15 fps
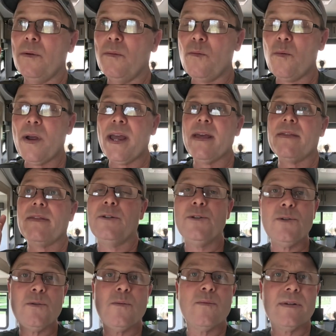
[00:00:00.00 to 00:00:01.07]
with
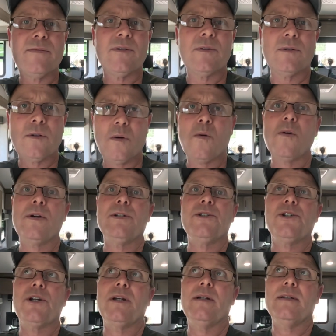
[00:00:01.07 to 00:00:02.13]
New River
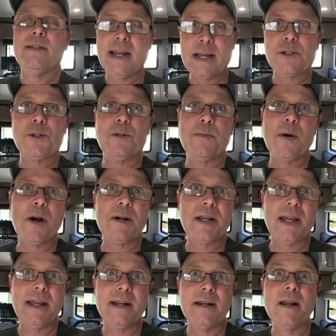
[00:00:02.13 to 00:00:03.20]
Gorge National Park
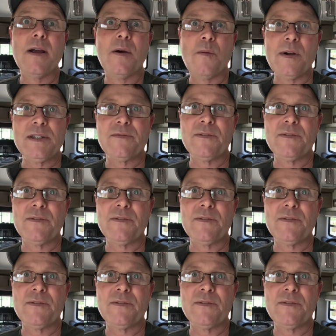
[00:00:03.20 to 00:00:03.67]
in West